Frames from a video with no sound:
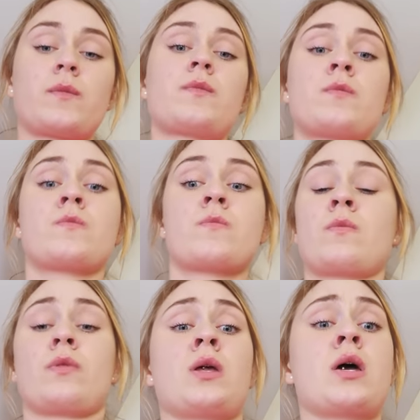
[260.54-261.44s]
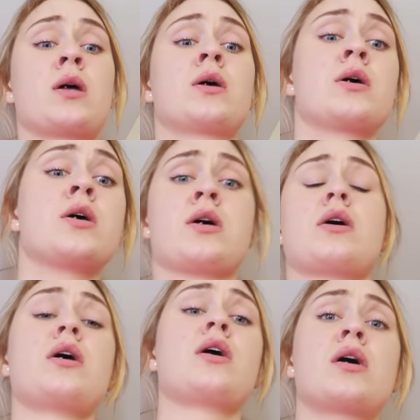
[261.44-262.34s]
Looks like it was a
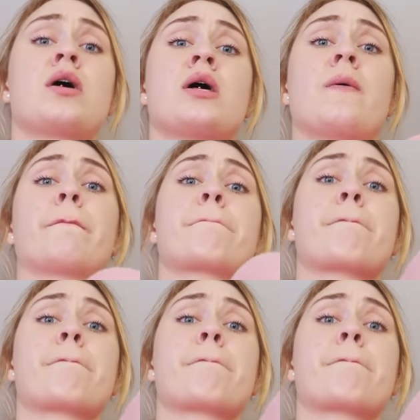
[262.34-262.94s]
bad idea.